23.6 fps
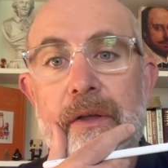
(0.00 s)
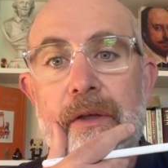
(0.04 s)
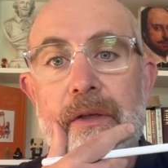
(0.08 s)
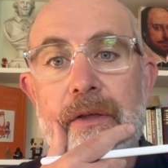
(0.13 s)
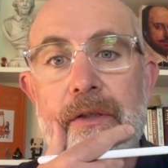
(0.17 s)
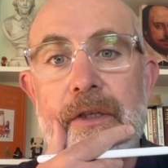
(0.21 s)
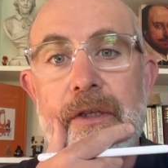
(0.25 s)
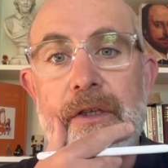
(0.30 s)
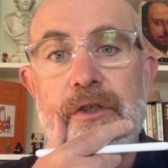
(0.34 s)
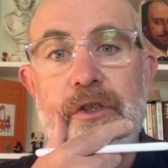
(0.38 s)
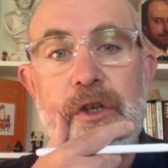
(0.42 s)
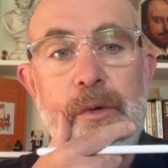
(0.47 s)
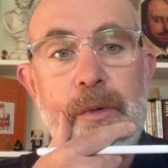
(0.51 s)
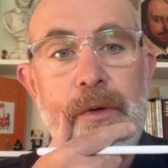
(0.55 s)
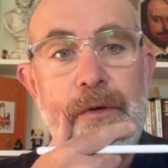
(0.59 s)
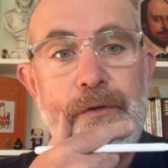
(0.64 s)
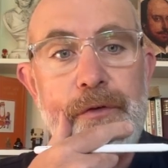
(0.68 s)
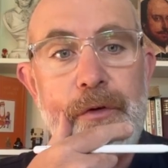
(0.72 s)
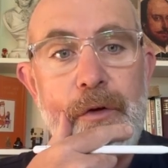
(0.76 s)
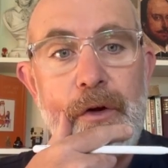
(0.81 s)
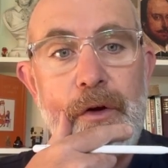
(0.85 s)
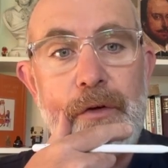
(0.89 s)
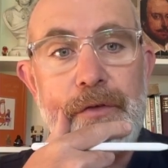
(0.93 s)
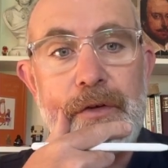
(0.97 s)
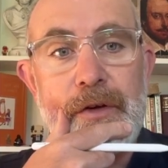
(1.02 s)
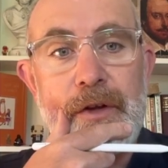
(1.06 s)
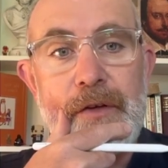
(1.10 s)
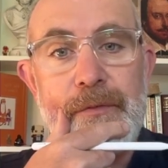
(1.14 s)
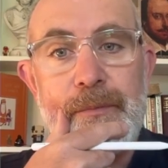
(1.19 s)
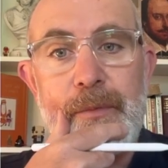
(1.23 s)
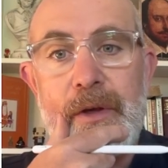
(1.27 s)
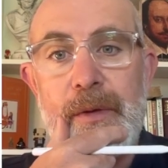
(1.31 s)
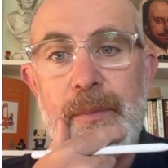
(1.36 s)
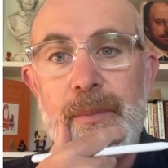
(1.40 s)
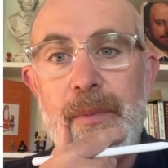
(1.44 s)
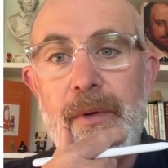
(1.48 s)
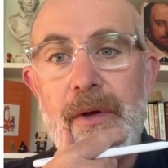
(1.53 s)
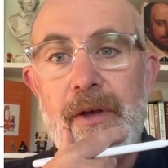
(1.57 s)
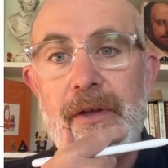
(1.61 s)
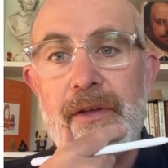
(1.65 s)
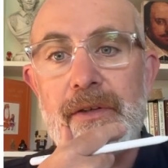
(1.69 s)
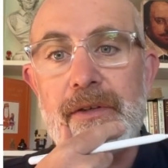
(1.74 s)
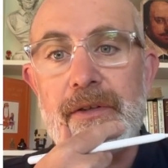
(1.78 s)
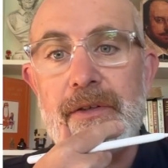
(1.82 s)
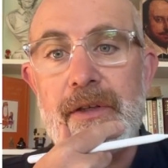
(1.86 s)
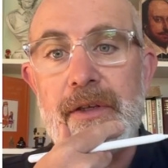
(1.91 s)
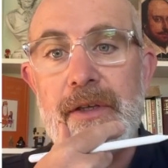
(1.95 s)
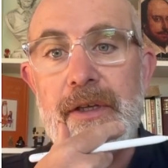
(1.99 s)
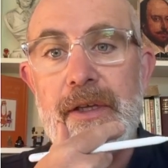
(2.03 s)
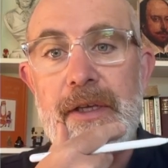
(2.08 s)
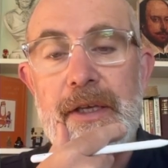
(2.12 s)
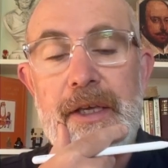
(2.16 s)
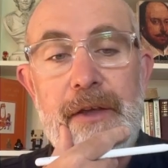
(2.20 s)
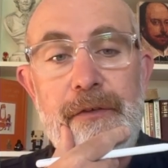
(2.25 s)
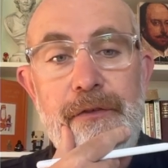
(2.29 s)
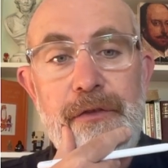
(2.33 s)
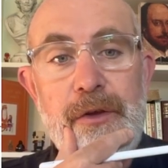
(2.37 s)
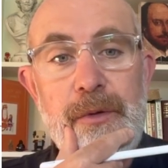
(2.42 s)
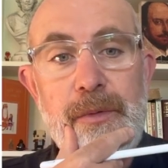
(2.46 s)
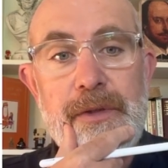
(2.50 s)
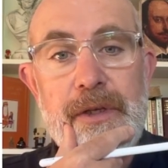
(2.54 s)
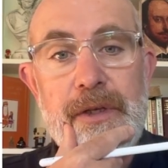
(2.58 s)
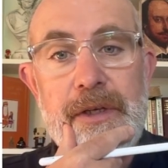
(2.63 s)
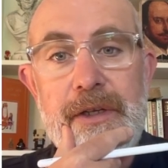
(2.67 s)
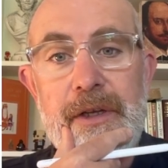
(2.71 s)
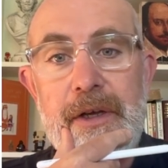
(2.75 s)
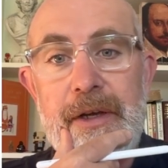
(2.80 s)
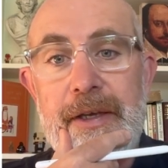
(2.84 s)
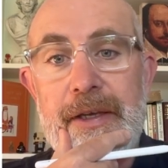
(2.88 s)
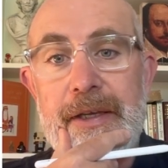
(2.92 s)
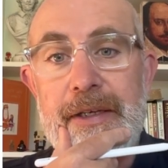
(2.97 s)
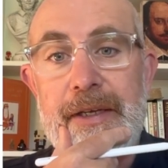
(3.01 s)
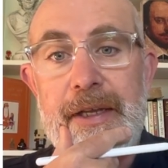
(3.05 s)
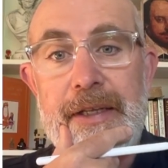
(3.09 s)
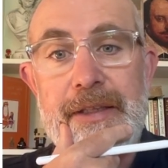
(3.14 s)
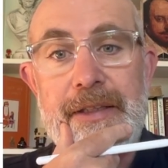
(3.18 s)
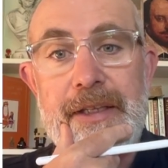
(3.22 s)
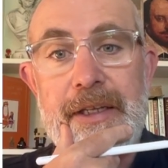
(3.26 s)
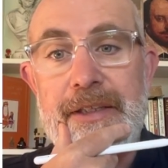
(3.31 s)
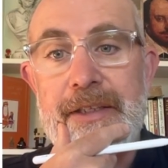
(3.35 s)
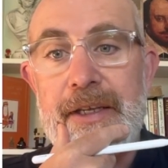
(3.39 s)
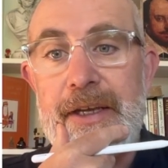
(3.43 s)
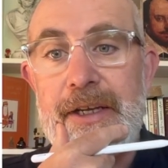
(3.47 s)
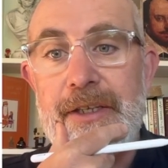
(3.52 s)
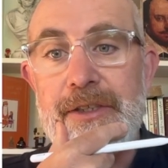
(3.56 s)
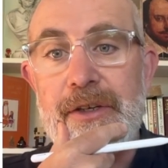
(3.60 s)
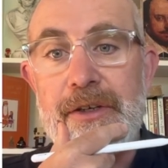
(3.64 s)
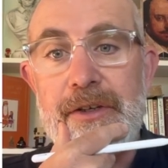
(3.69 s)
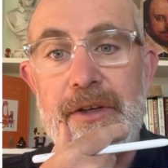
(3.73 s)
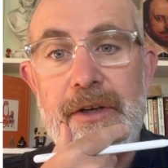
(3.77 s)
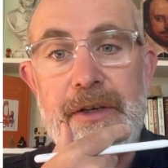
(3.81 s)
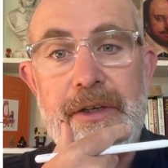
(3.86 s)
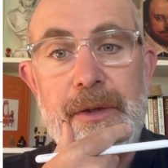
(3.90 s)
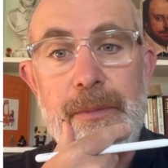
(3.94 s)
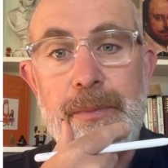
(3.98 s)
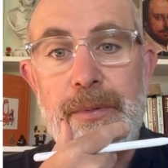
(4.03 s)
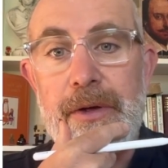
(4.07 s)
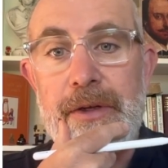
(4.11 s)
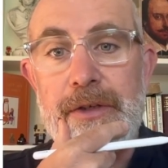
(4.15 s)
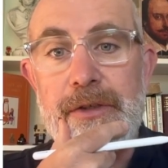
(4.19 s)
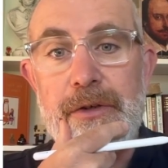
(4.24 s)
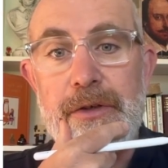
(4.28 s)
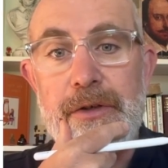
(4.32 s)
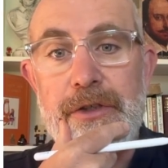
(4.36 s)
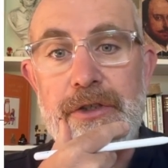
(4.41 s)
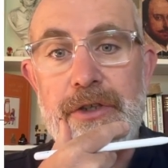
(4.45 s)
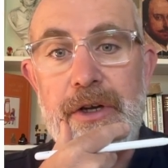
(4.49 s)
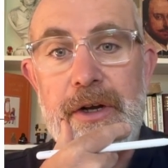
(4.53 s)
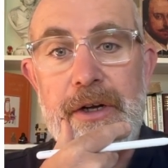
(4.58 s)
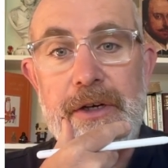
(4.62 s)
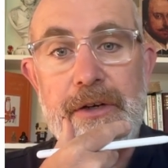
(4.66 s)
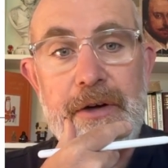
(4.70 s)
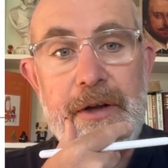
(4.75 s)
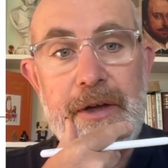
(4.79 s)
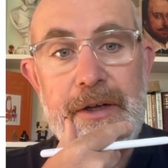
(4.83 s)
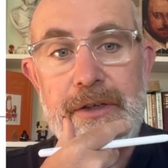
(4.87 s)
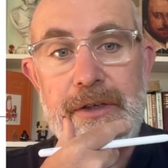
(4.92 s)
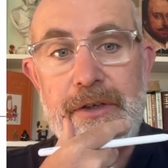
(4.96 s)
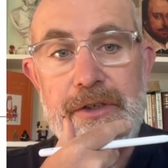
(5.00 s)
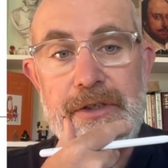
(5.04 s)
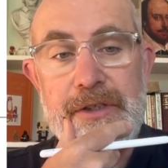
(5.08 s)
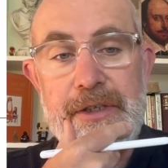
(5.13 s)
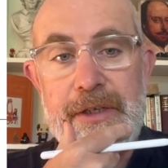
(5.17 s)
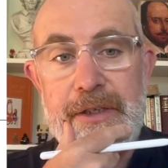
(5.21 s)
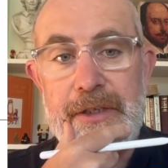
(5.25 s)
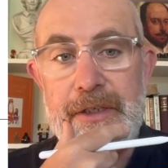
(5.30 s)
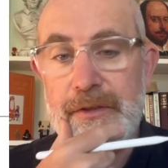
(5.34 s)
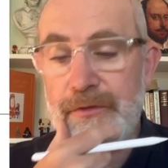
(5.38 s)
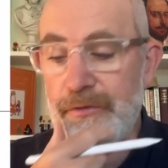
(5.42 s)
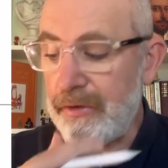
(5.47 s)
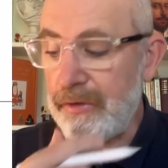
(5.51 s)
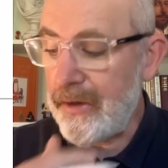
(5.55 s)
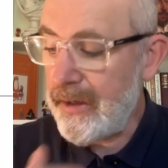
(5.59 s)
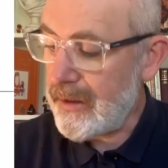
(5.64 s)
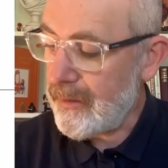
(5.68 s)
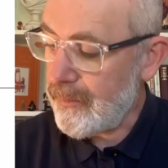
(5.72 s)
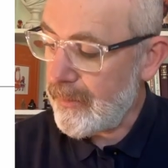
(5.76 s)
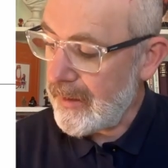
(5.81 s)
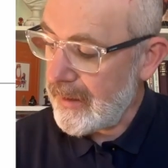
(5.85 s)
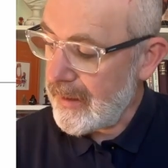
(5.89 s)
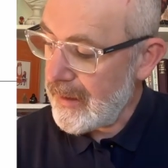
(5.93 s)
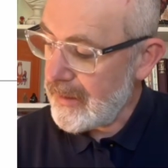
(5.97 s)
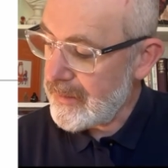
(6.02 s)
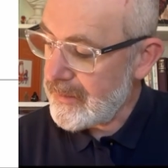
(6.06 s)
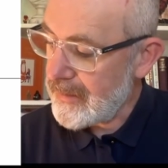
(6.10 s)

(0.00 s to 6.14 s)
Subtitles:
the due and forfeit of my bond. If you deny it, let the danger light upon your charter and your city's freedom. And again,